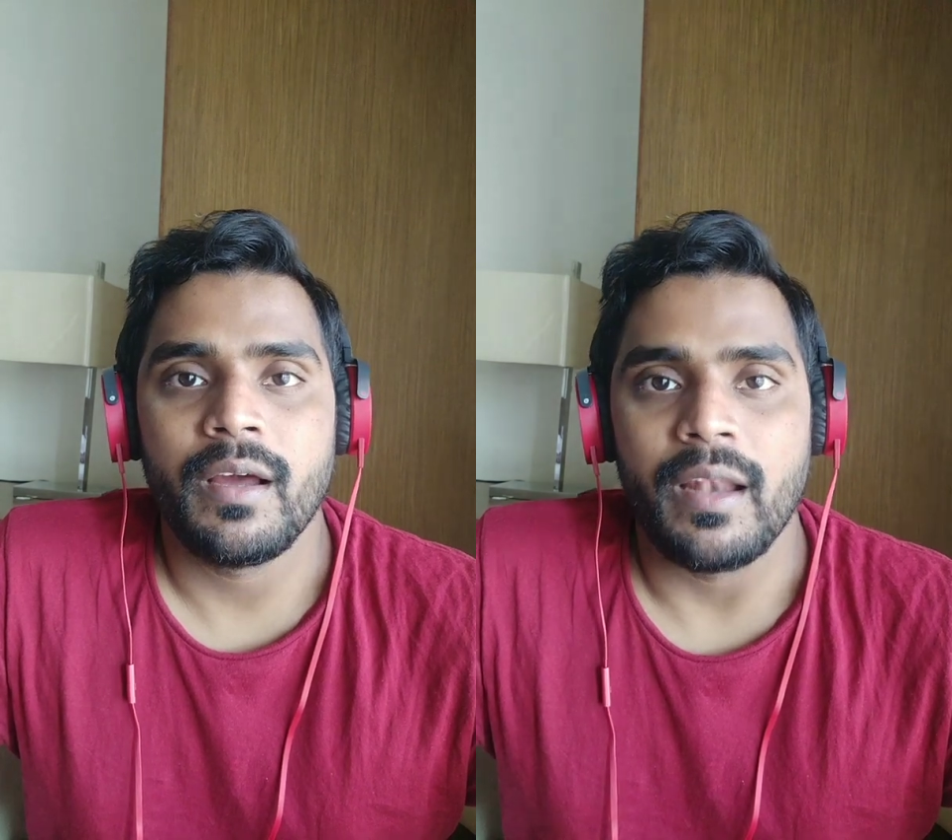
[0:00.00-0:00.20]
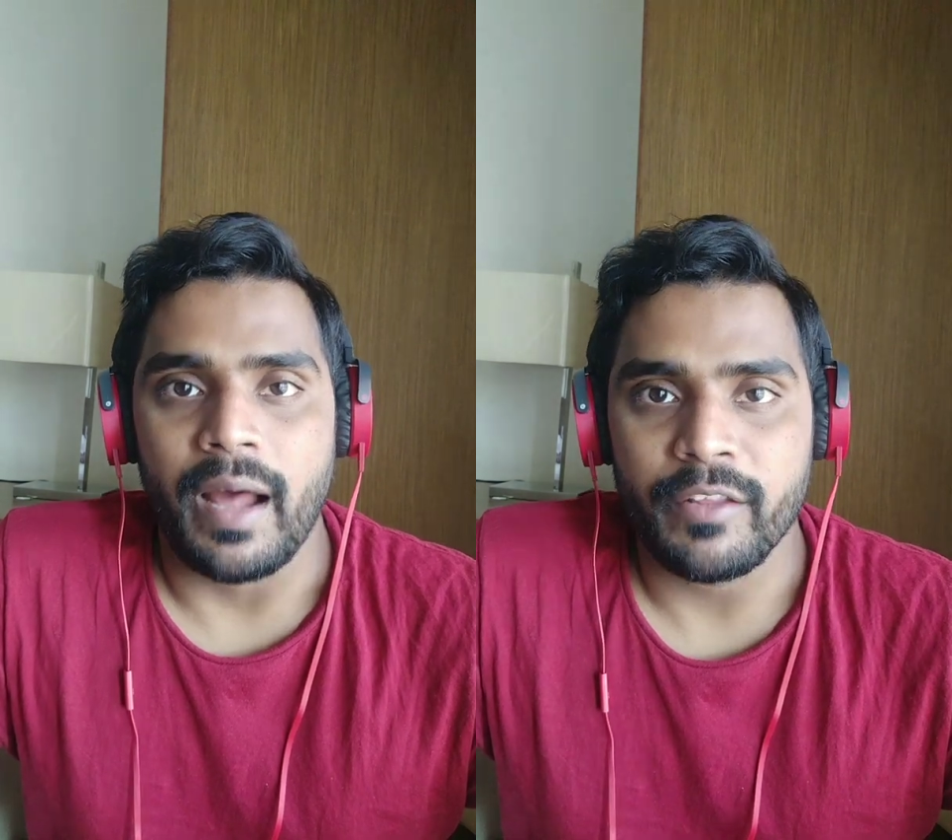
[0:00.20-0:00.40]

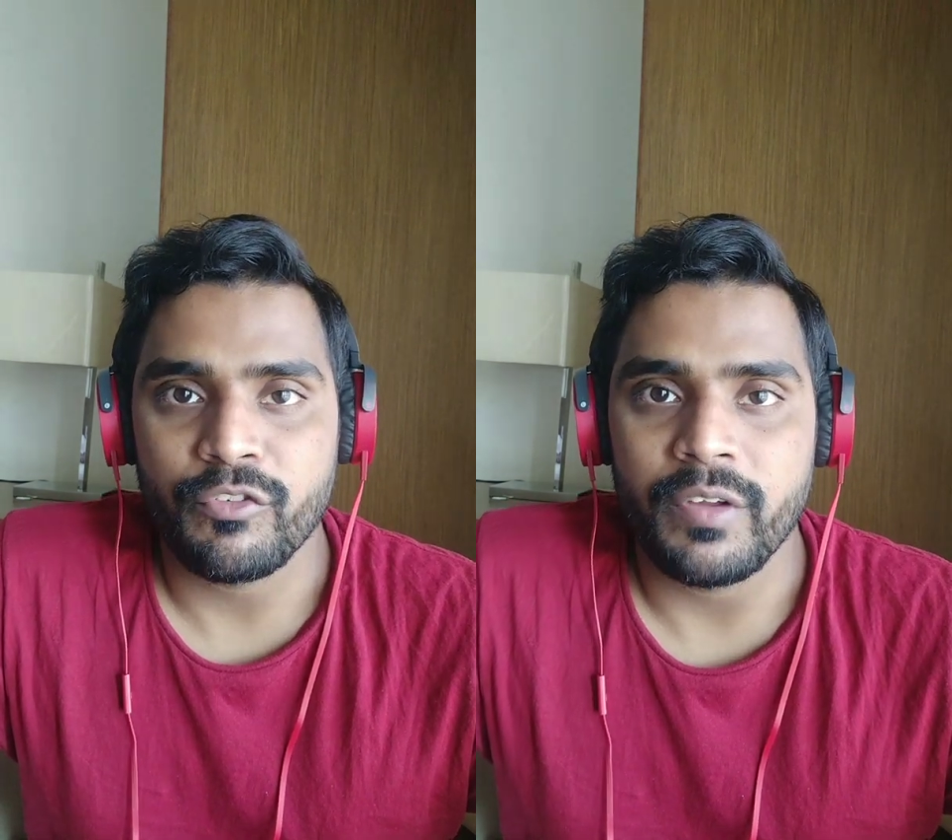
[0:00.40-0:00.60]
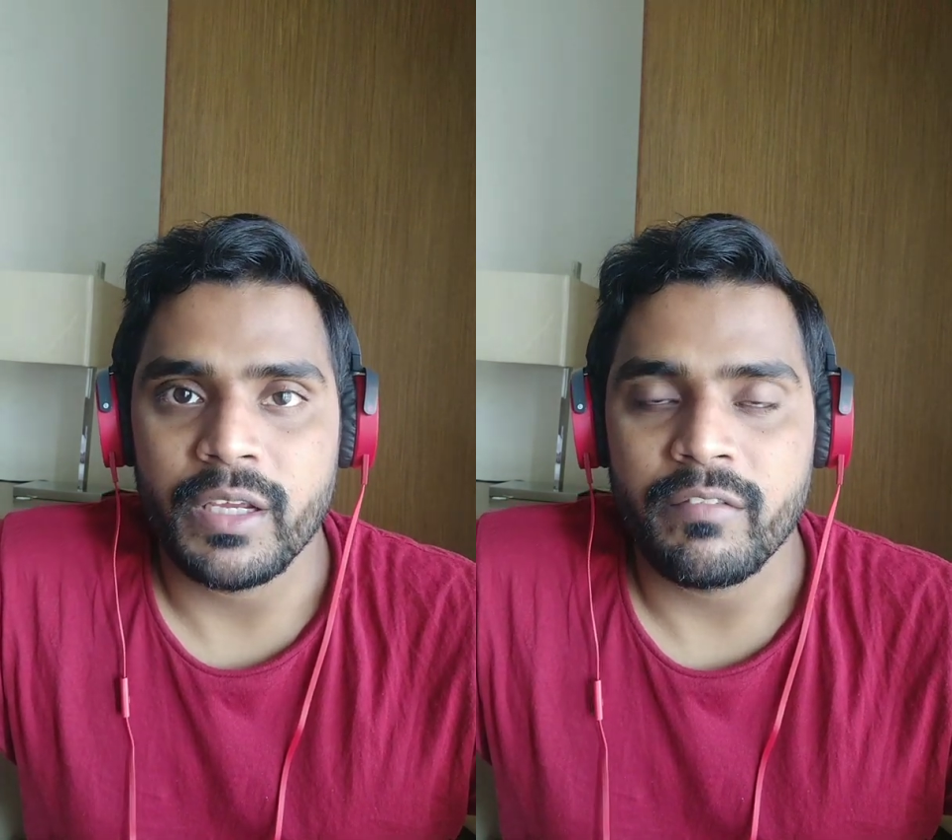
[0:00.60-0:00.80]
Last
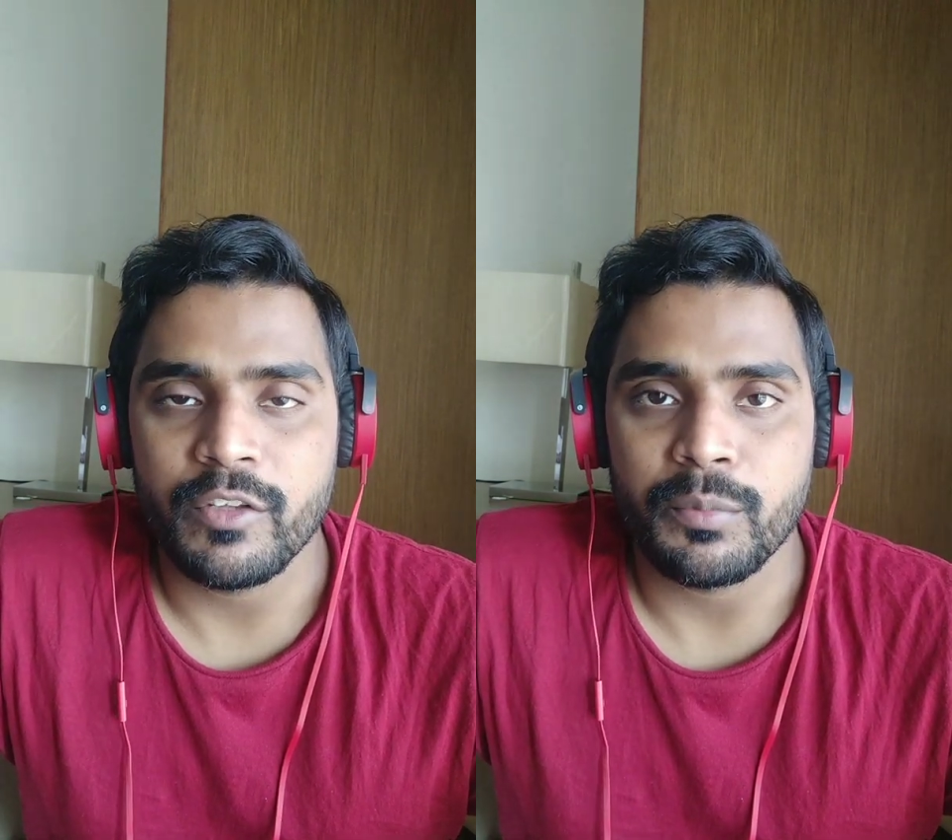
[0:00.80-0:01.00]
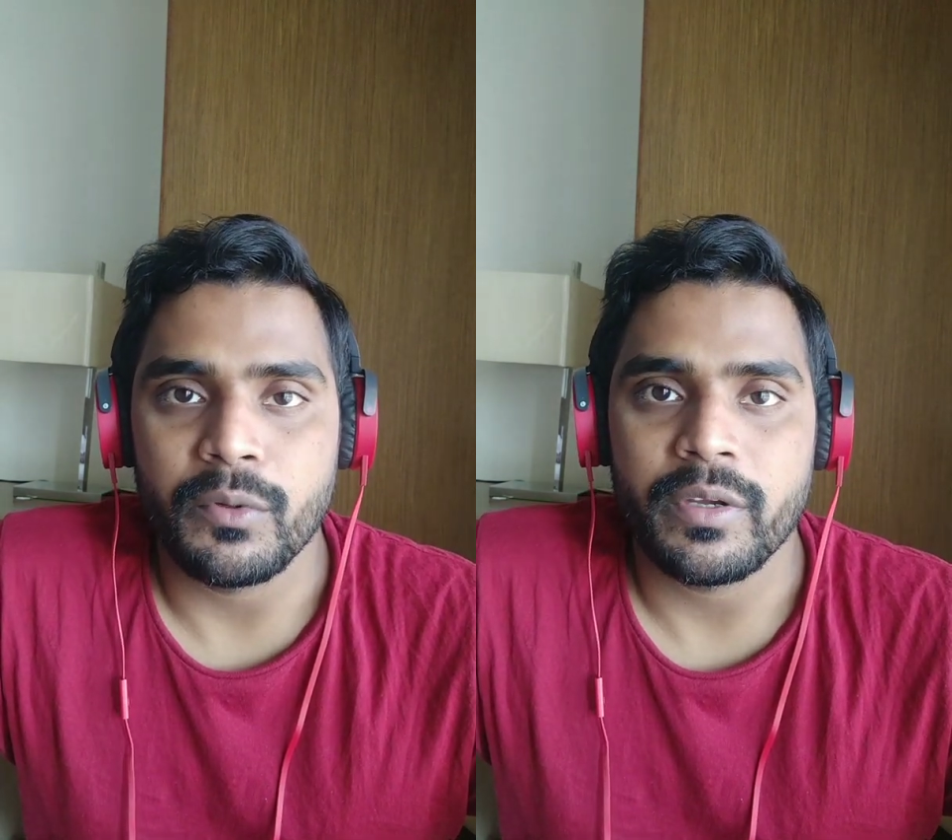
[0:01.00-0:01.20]
week, we
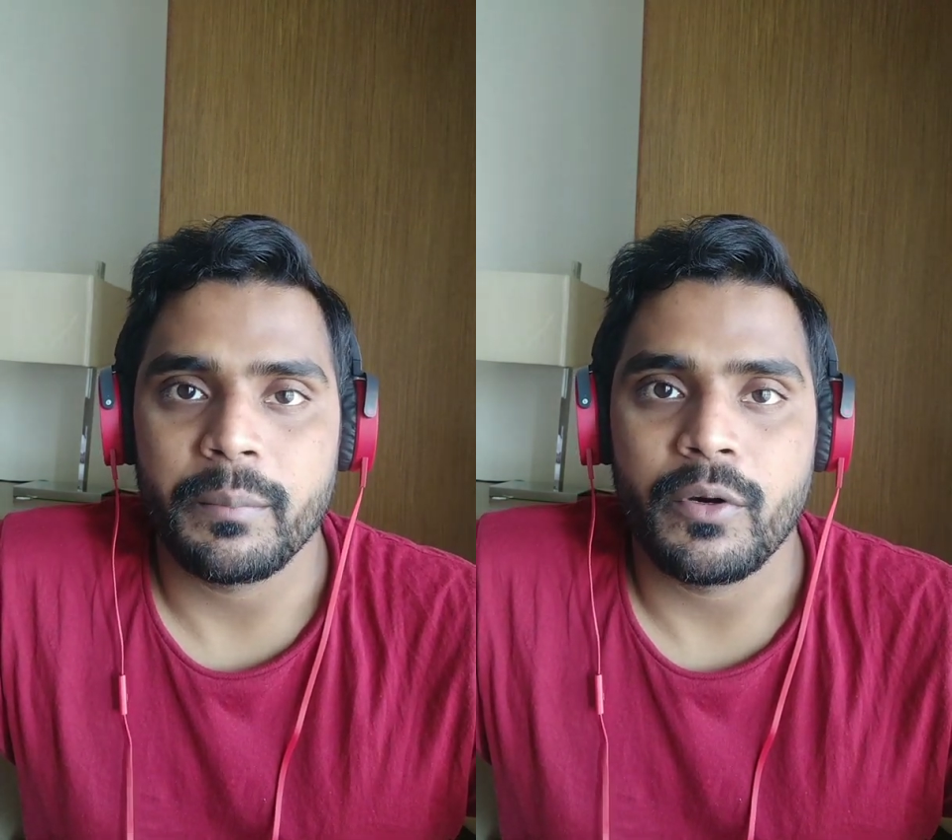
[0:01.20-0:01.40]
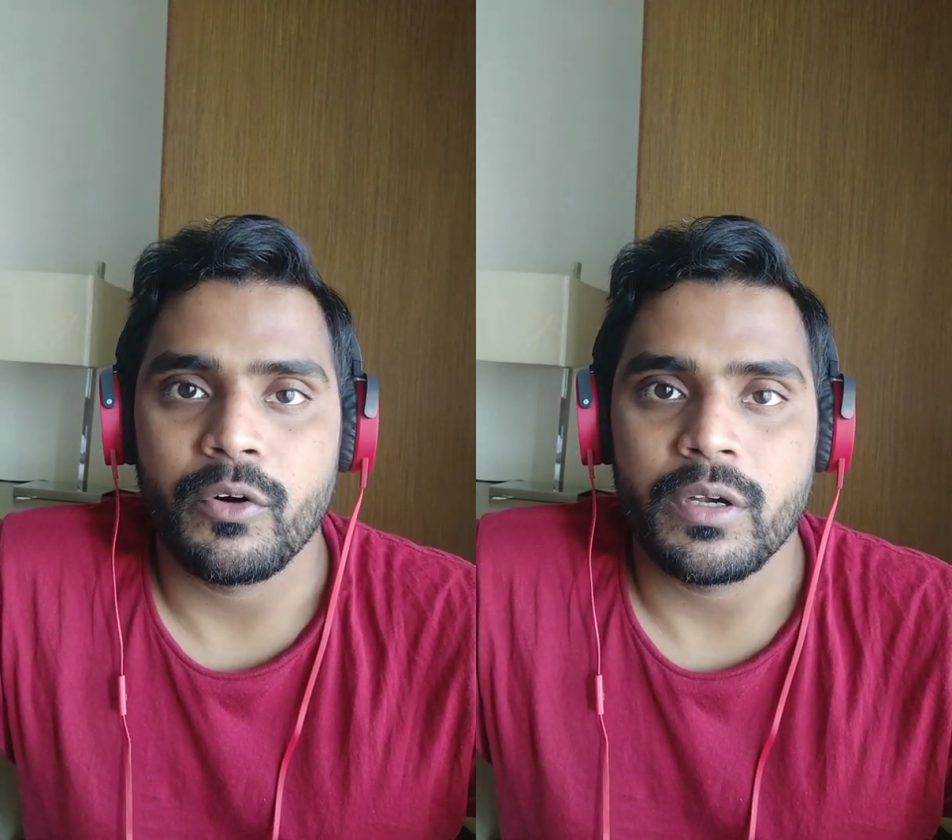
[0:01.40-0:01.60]
spoke
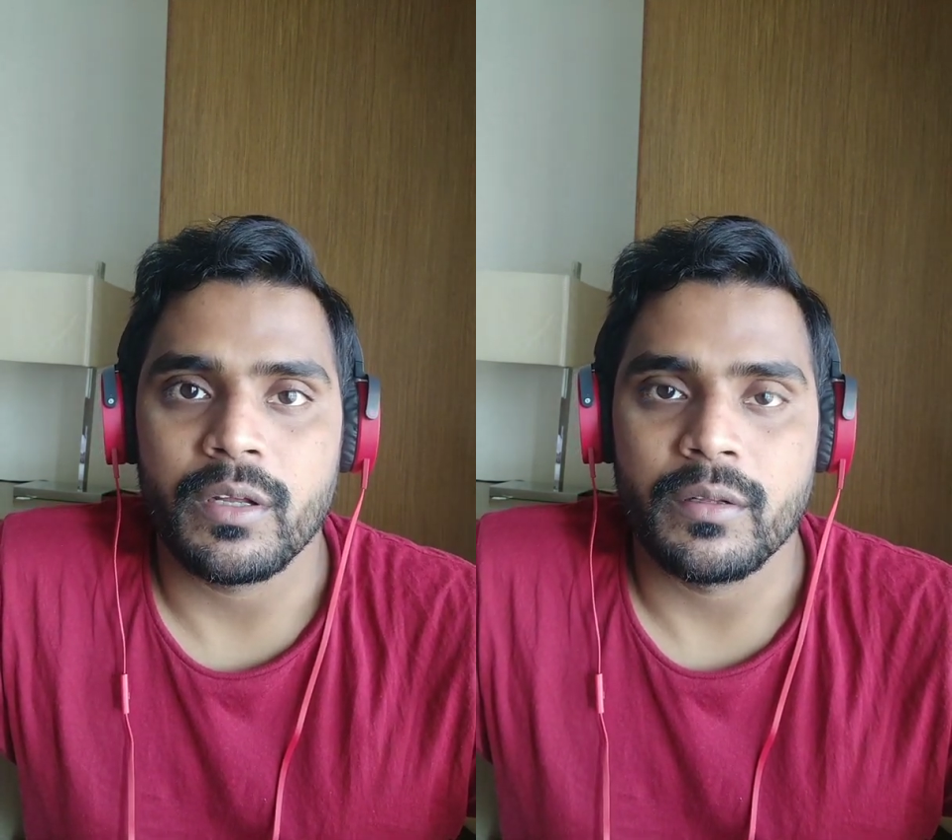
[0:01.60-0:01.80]
about